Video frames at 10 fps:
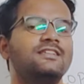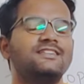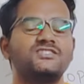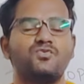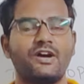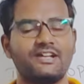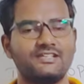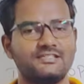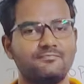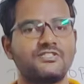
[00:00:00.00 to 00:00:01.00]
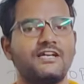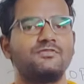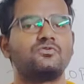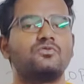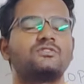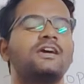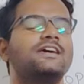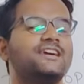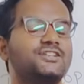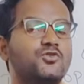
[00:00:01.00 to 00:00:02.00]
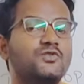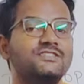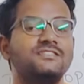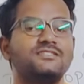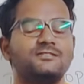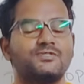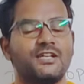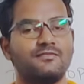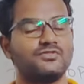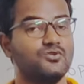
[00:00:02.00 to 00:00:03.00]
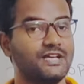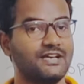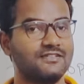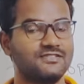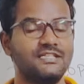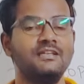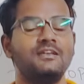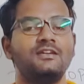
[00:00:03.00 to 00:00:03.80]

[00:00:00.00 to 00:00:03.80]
That's why it is sometimes called adolescence, is sometimes known as the